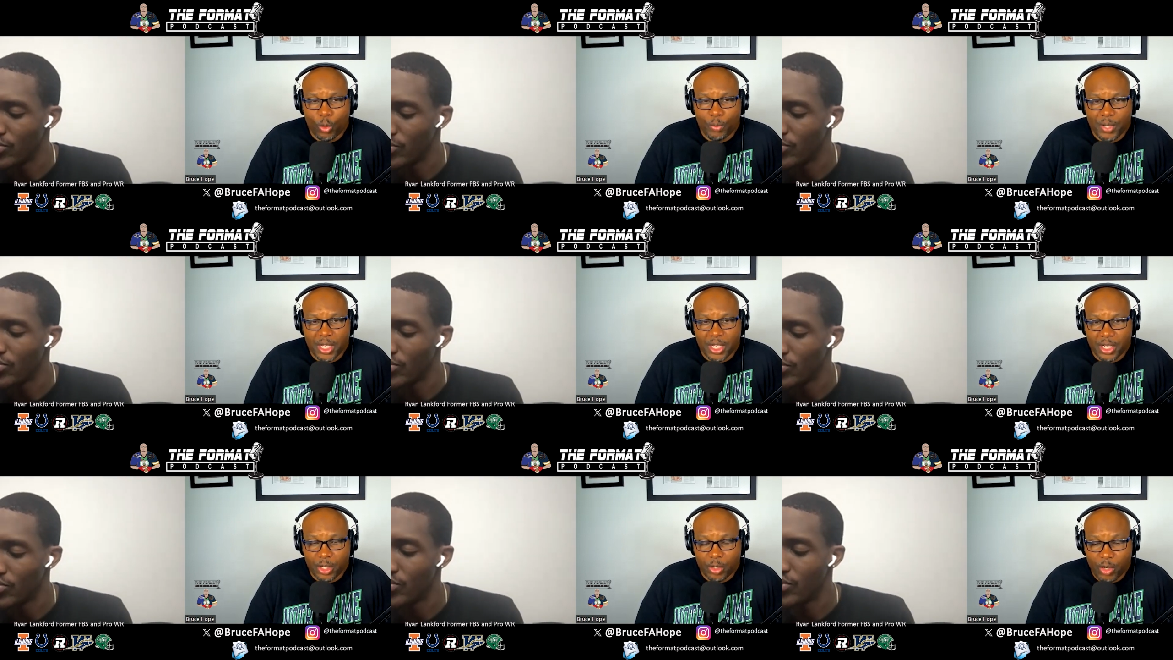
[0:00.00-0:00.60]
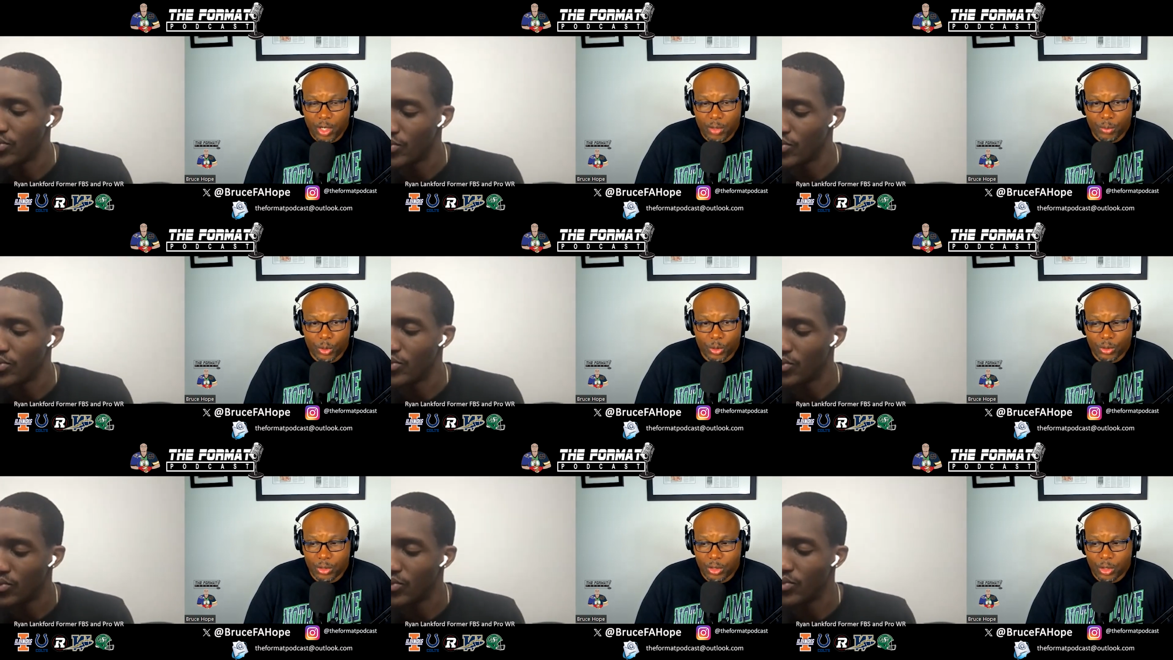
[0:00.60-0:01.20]
Speaker 1: would be an
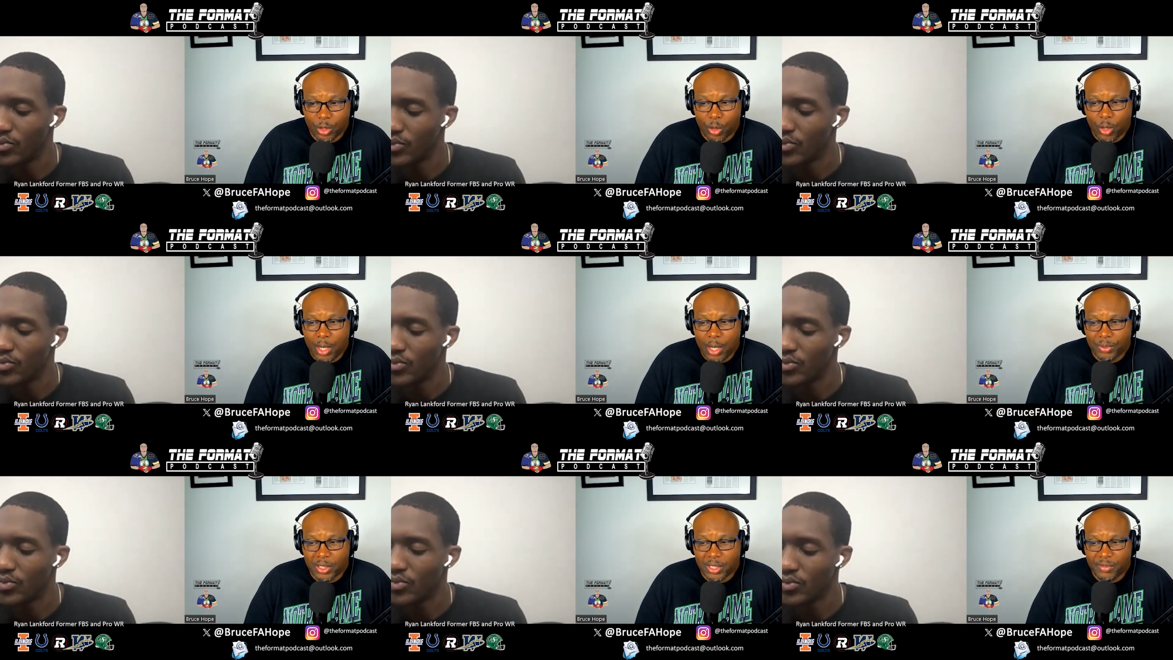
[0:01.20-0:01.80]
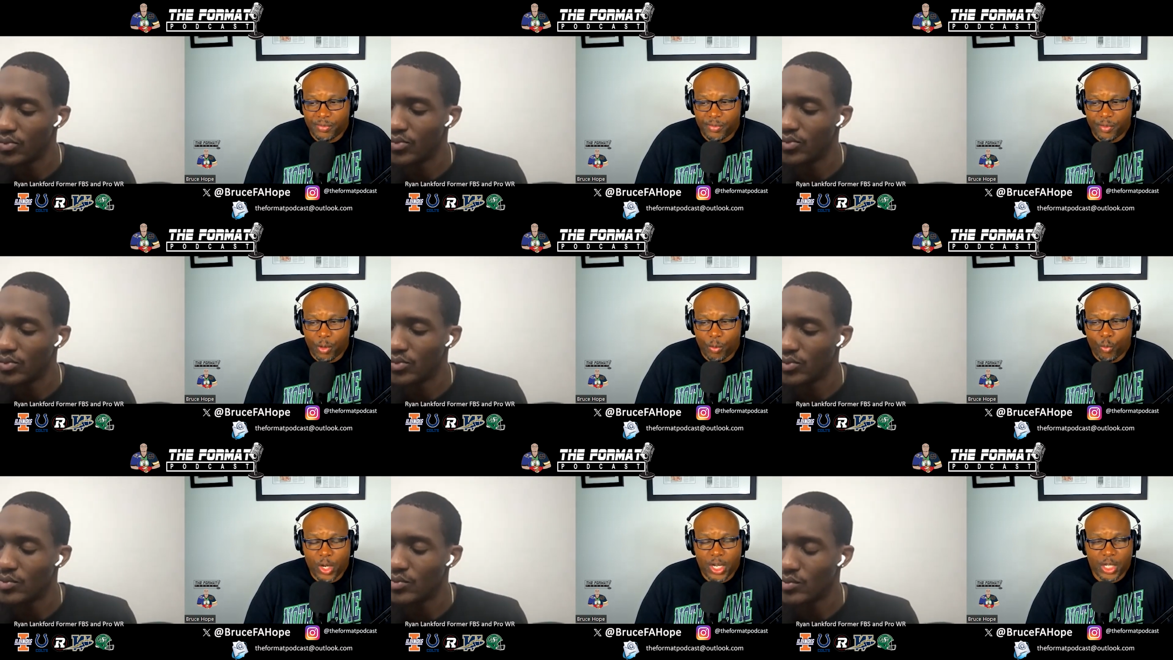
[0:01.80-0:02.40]
incredible, you know, uplift
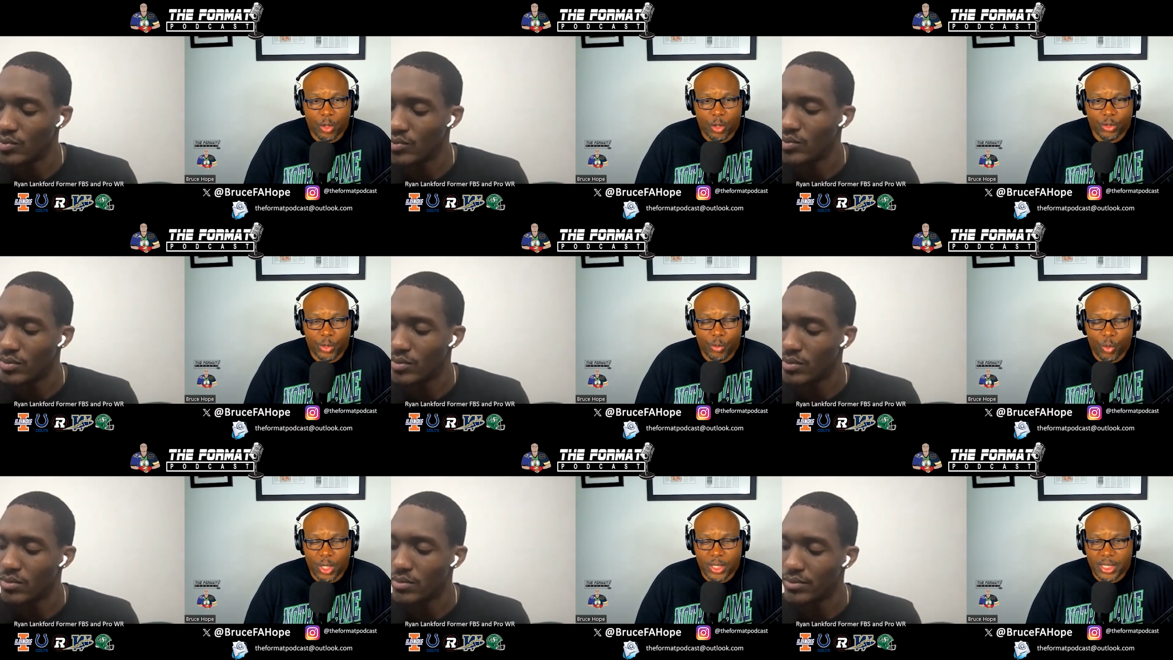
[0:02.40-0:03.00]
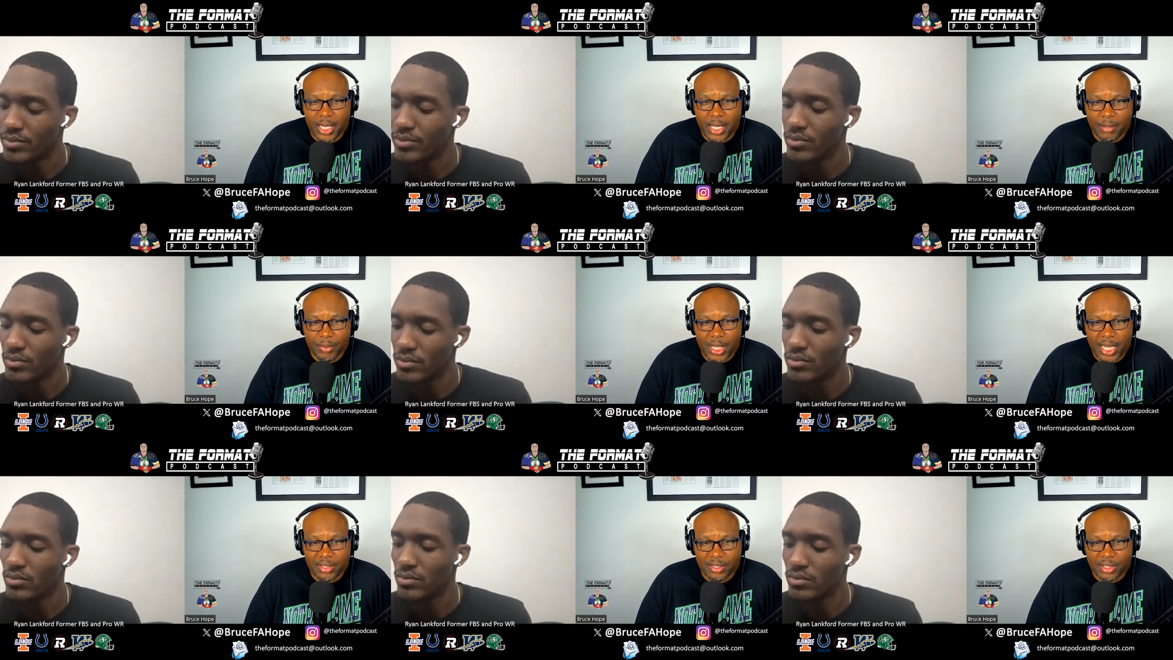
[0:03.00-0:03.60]
from winning only one game
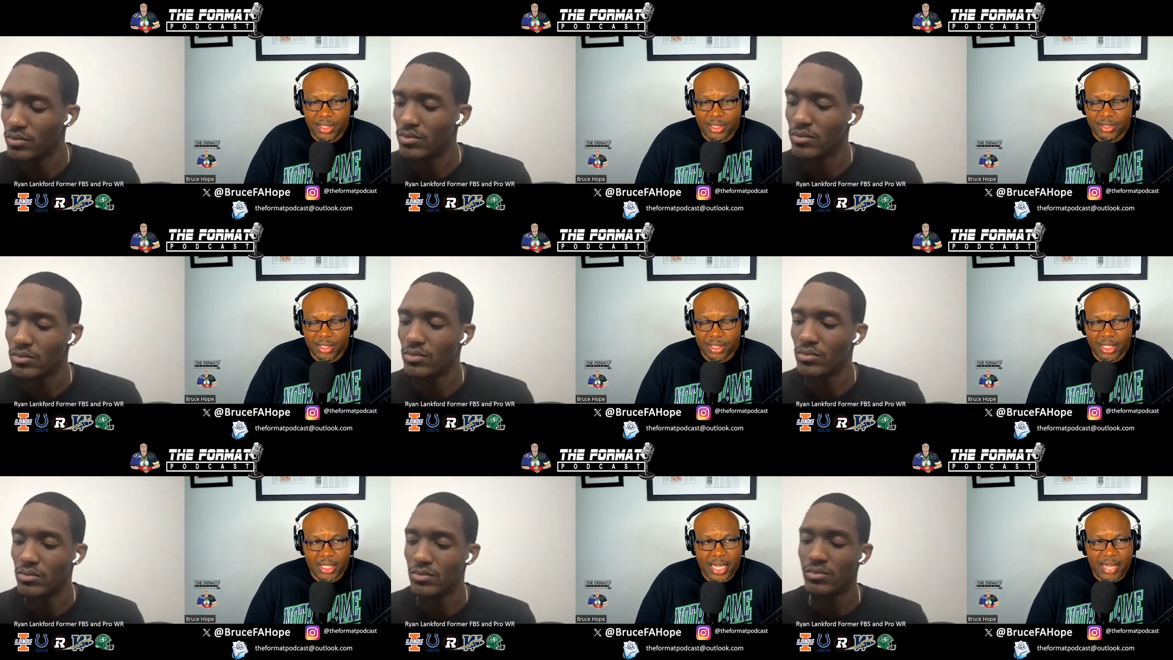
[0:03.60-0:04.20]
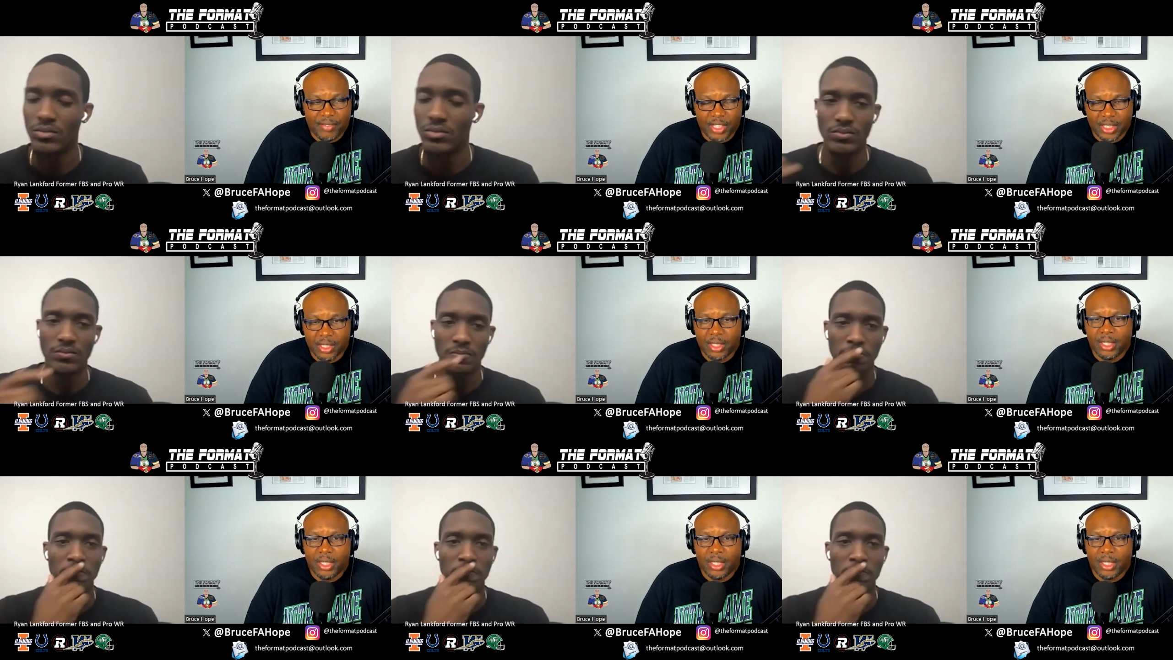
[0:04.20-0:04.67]
last season and having